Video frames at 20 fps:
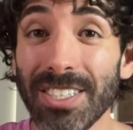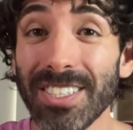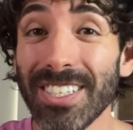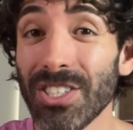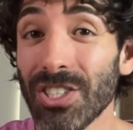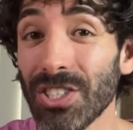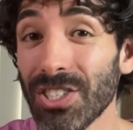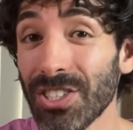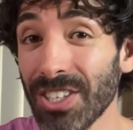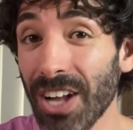the
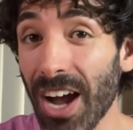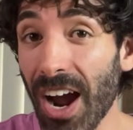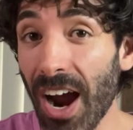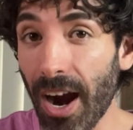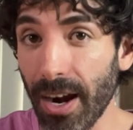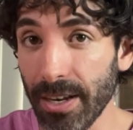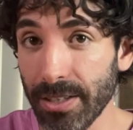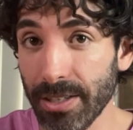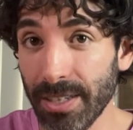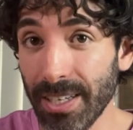
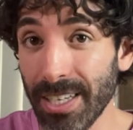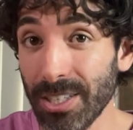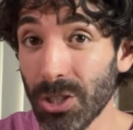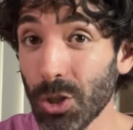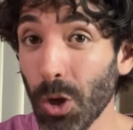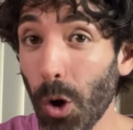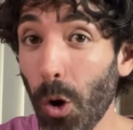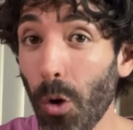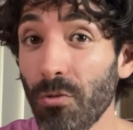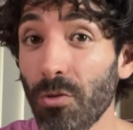start.
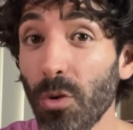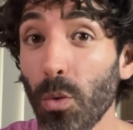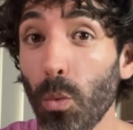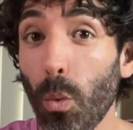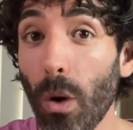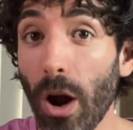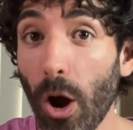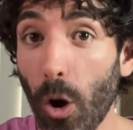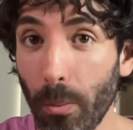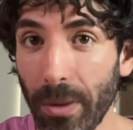It's
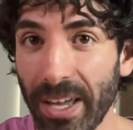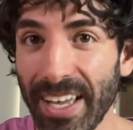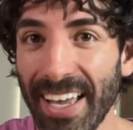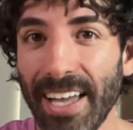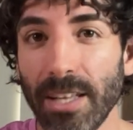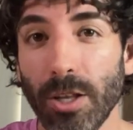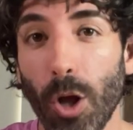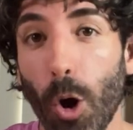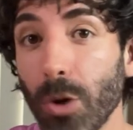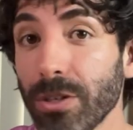overwhelming.
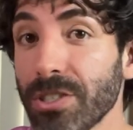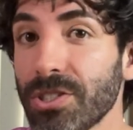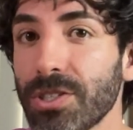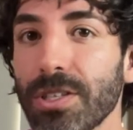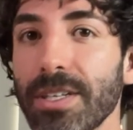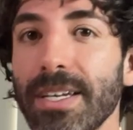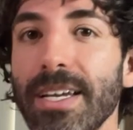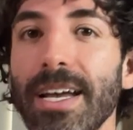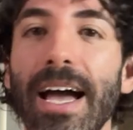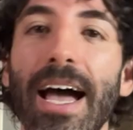And
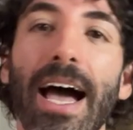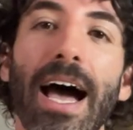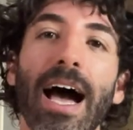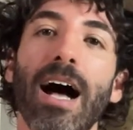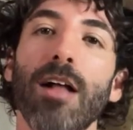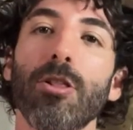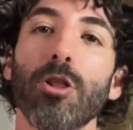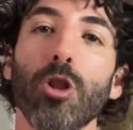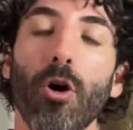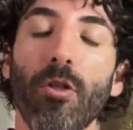honestly,
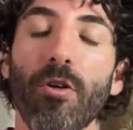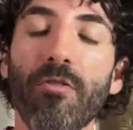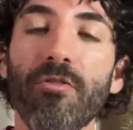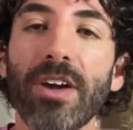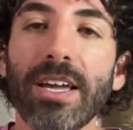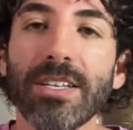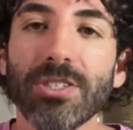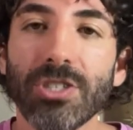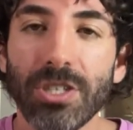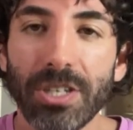a lot of
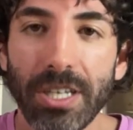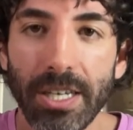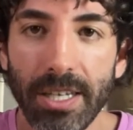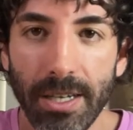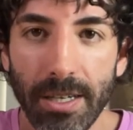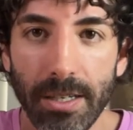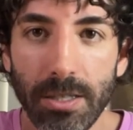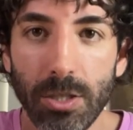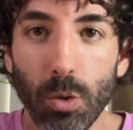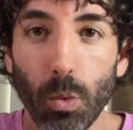
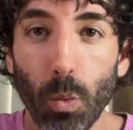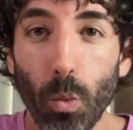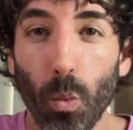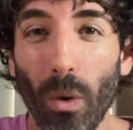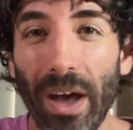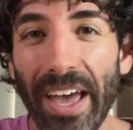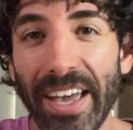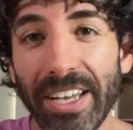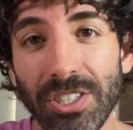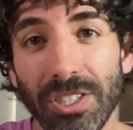engineers
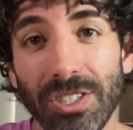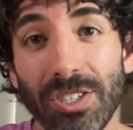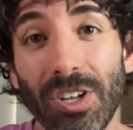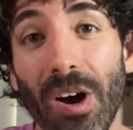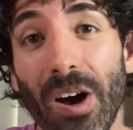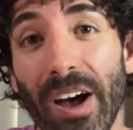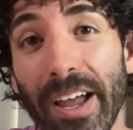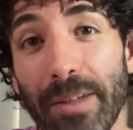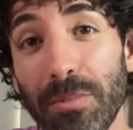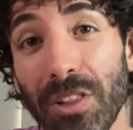waste
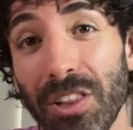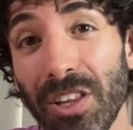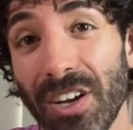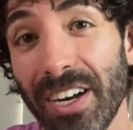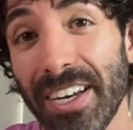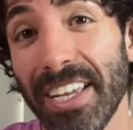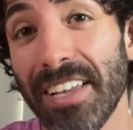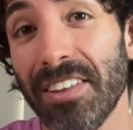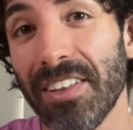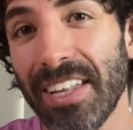time
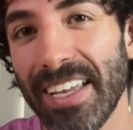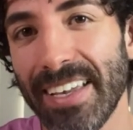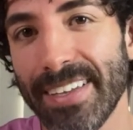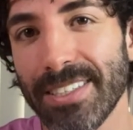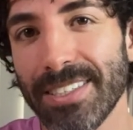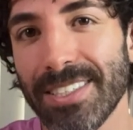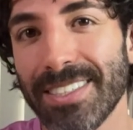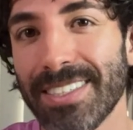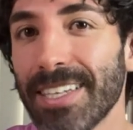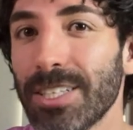learning
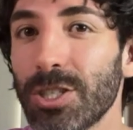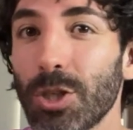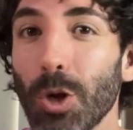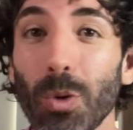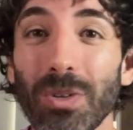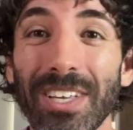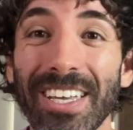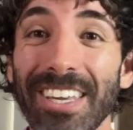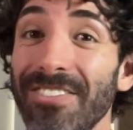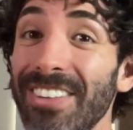things they
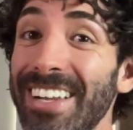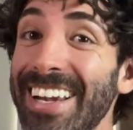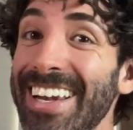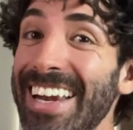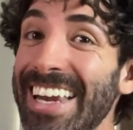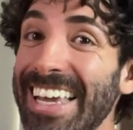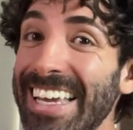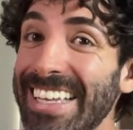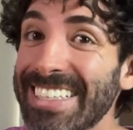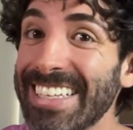don't even
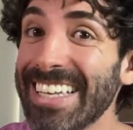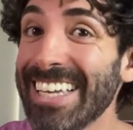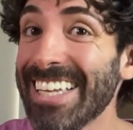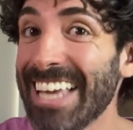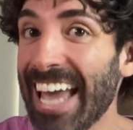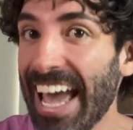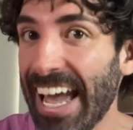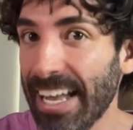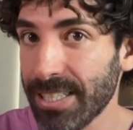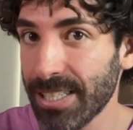need
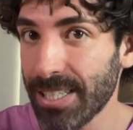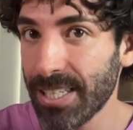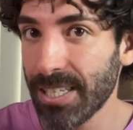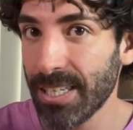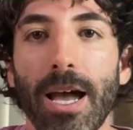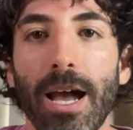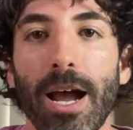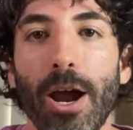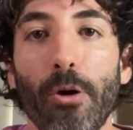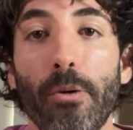yet.
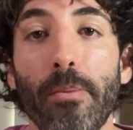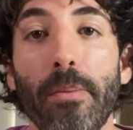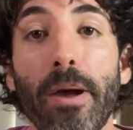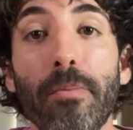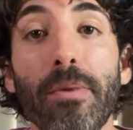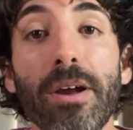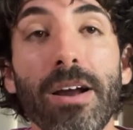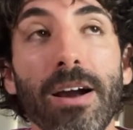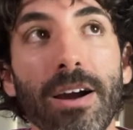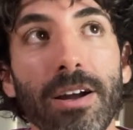I
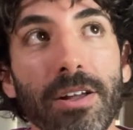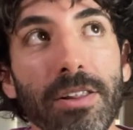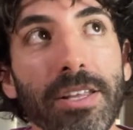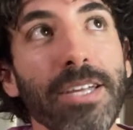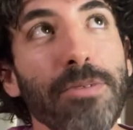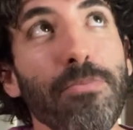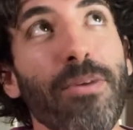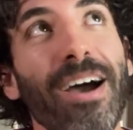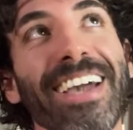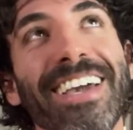remember
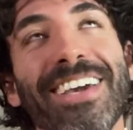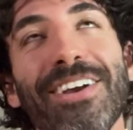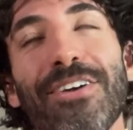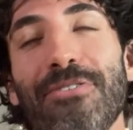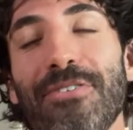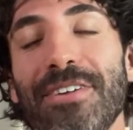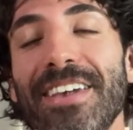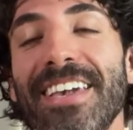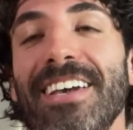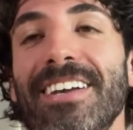early in my
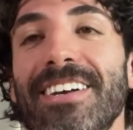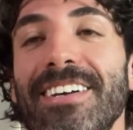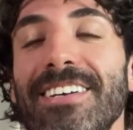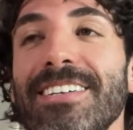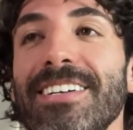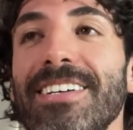career,